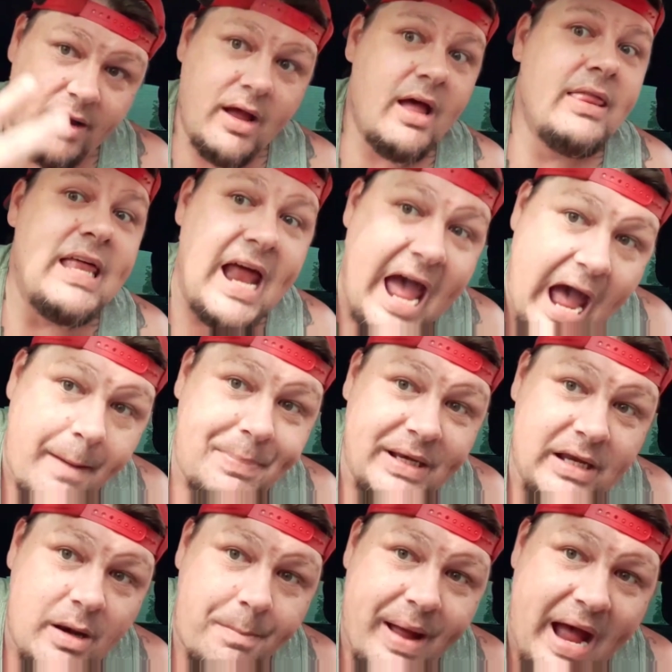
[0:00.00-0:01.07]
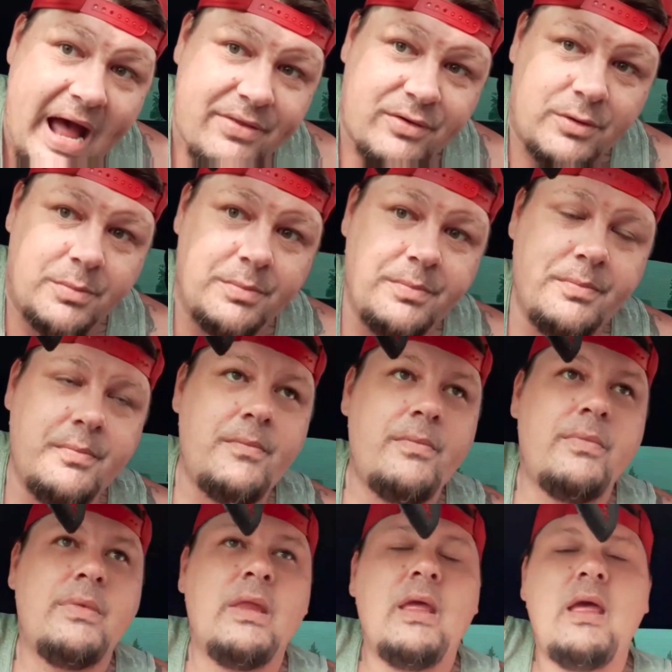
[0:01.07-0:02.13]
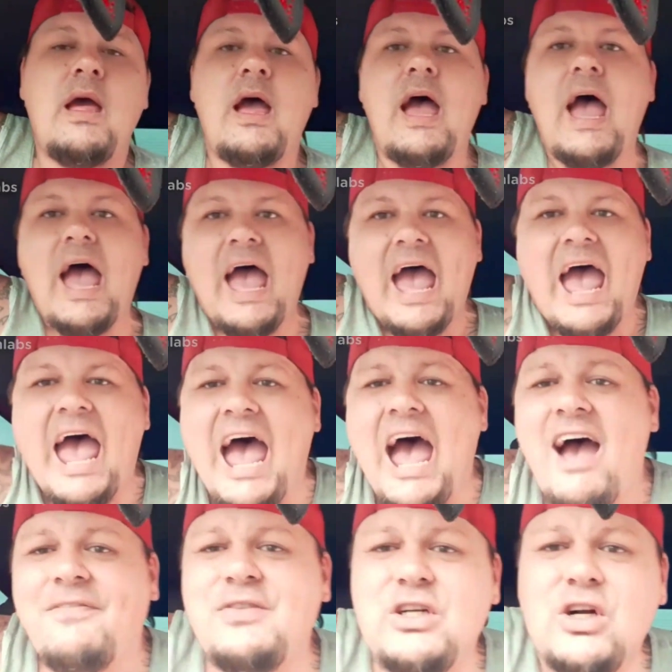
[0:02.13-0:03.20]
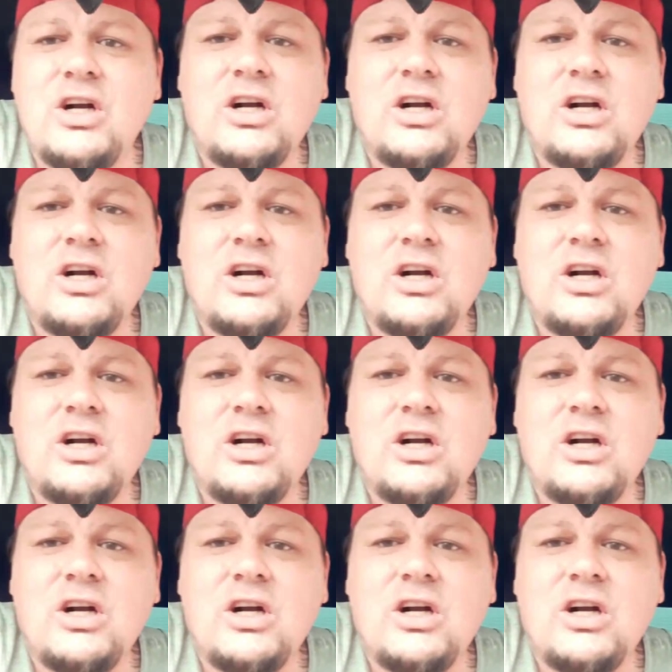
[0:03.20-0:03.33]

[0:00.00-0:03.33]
that it happened in a bathroom. After